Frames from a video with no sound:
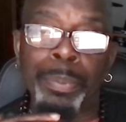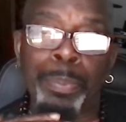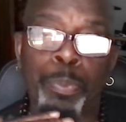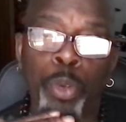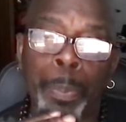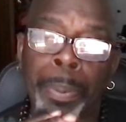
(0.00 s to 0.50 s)

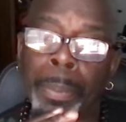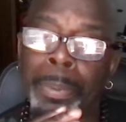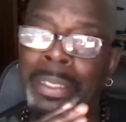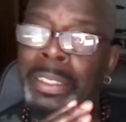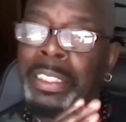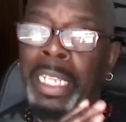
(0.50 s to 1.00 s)

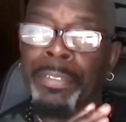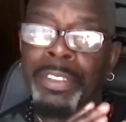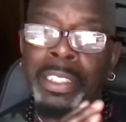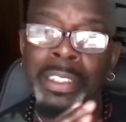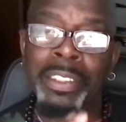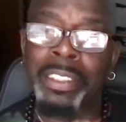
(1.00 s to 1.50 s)
Republicans have a
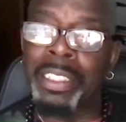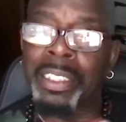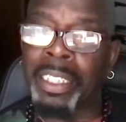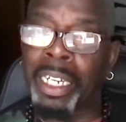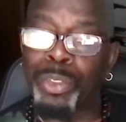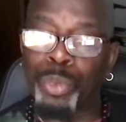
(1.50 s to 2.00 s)
tendency to
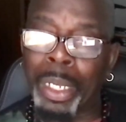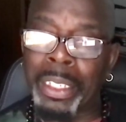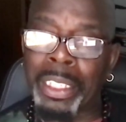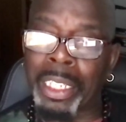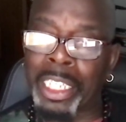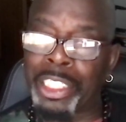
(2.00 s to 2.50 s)
cut
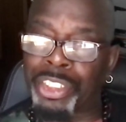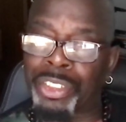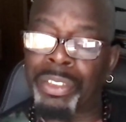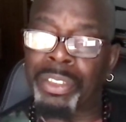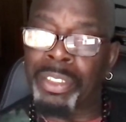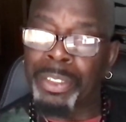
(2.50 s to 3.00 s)

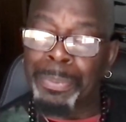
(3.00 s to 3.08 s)
regulations,